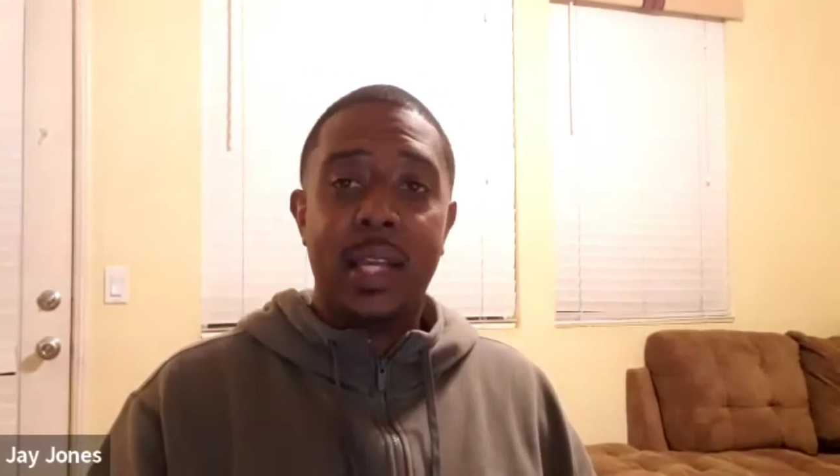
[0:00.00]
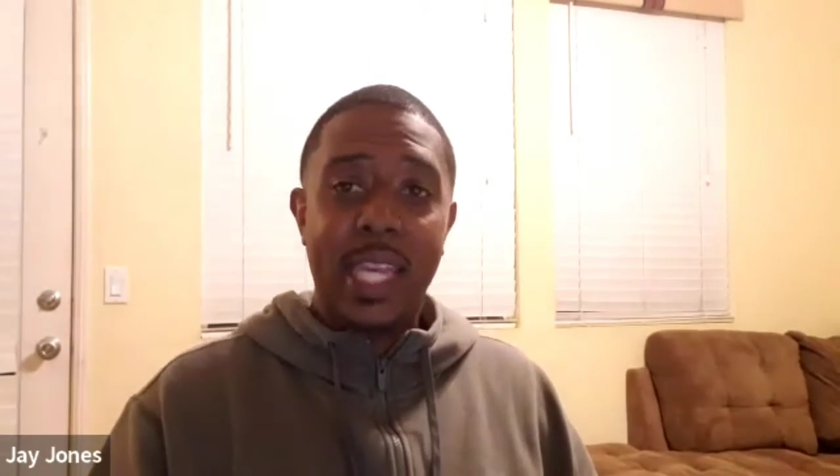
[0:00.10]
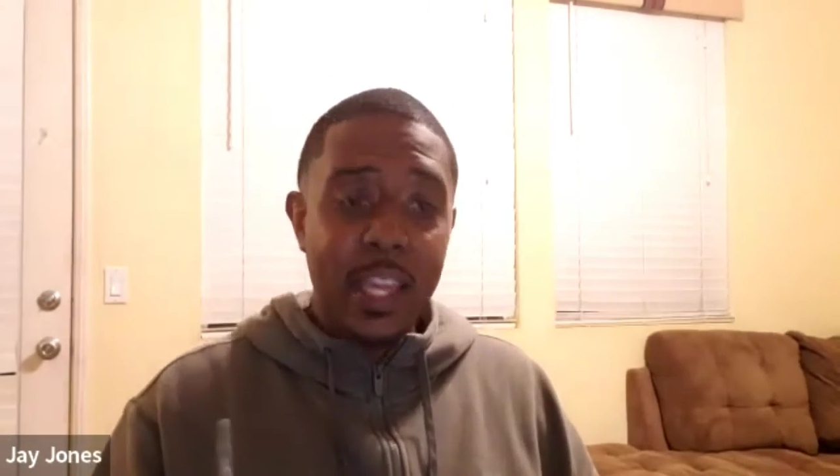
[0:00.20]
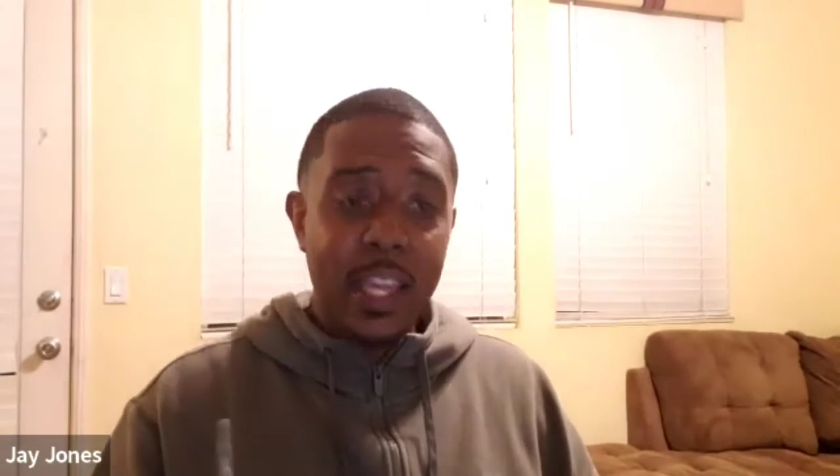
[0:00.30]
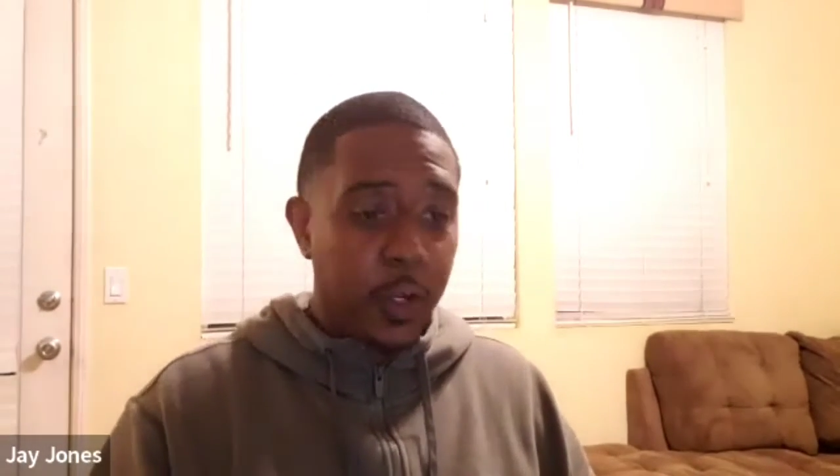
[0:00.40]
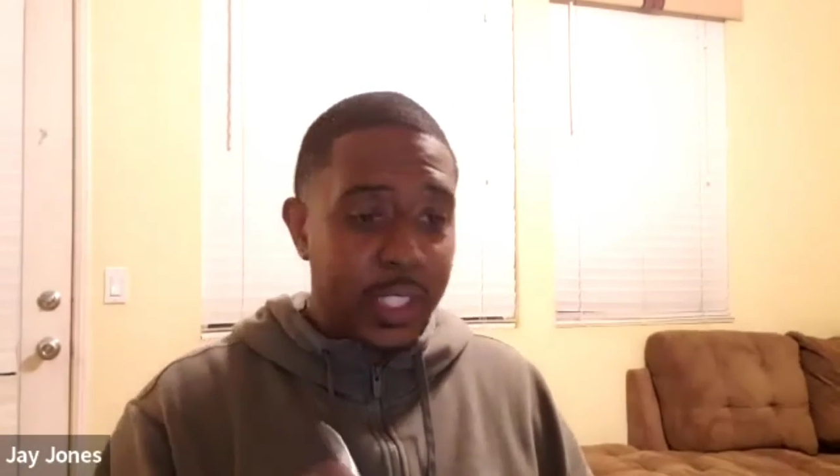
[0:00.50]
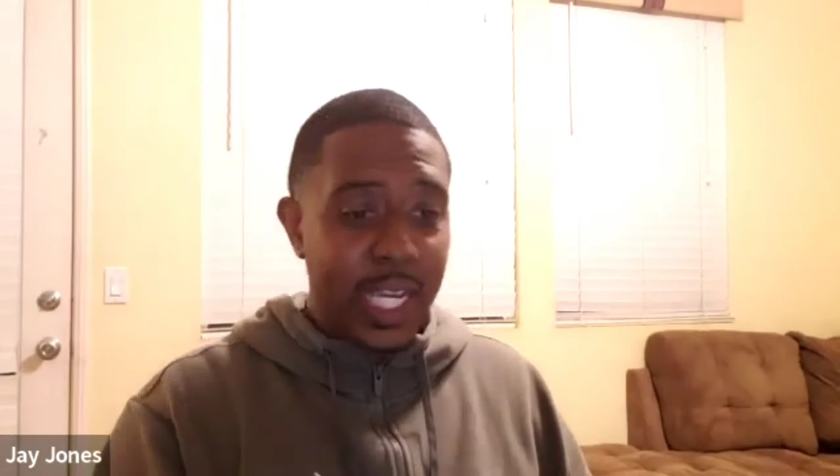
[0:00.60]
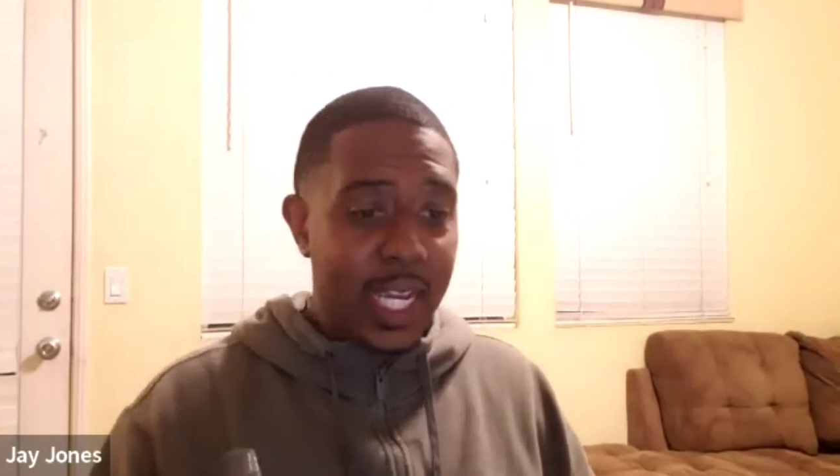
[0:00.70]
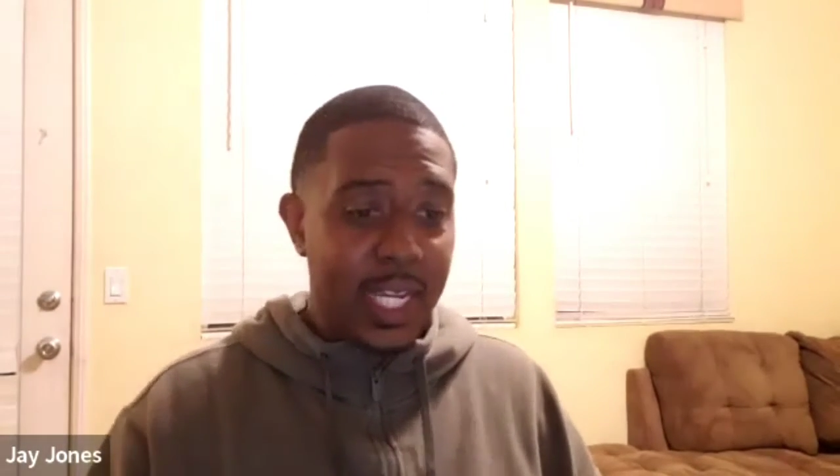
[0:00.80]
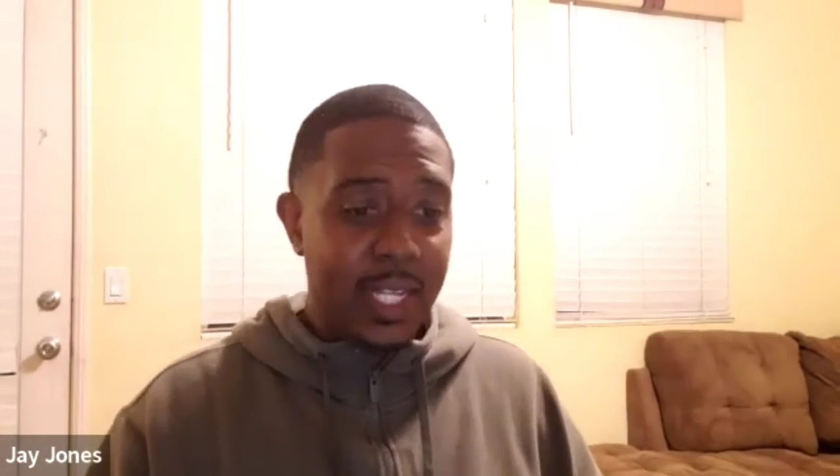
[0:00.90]
Evil
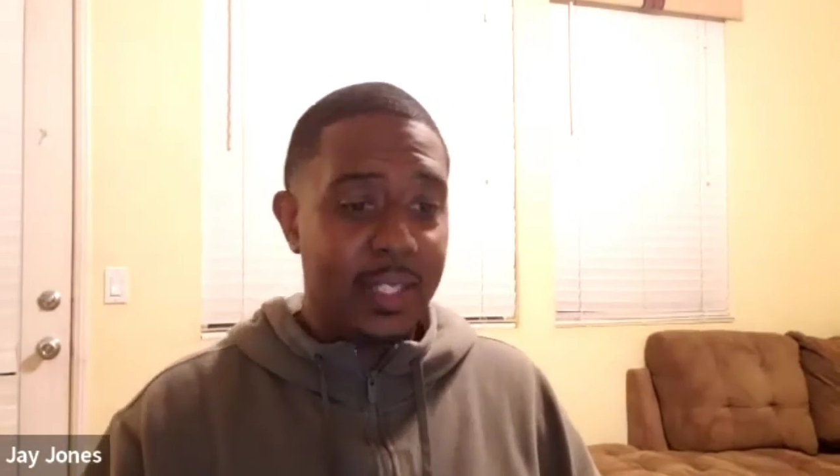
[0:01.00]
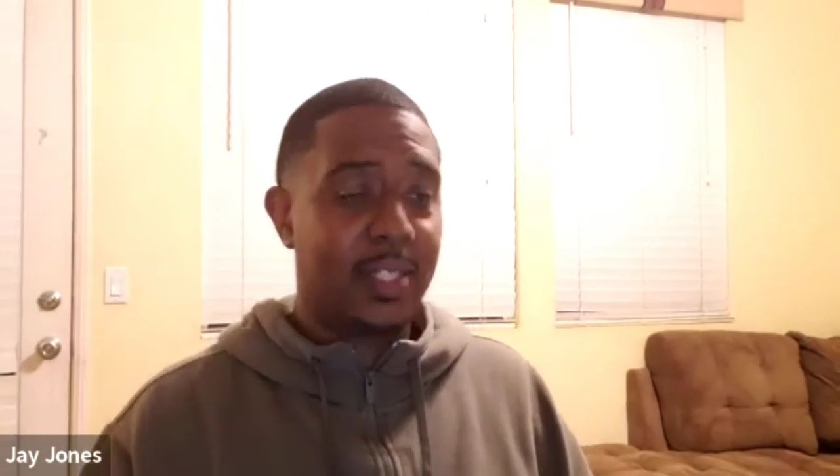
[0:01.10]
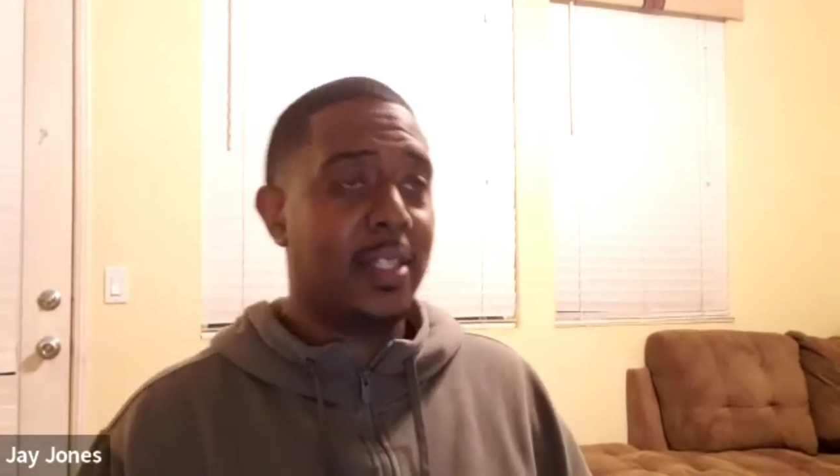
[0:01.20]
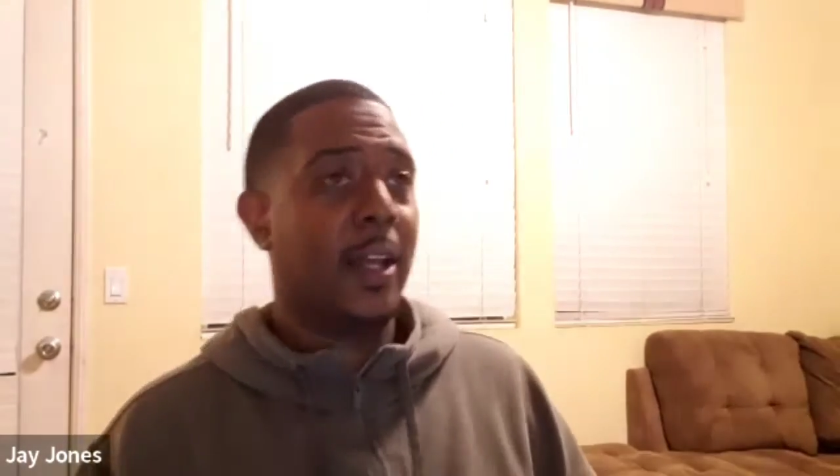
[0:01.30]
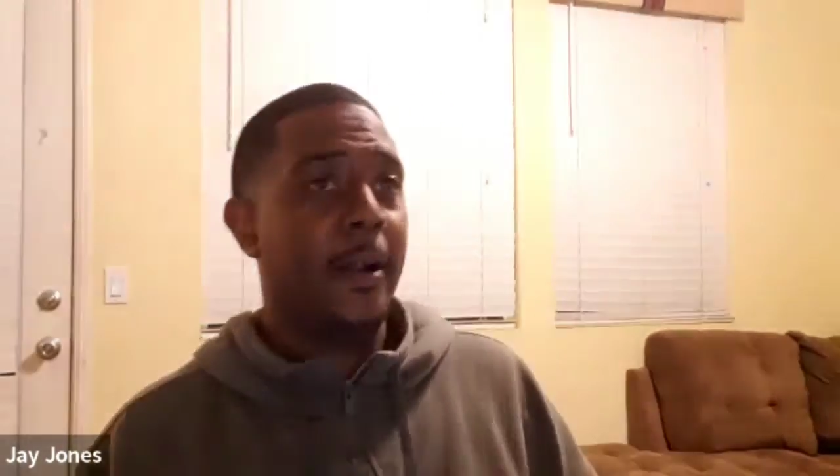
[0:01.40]
deeds,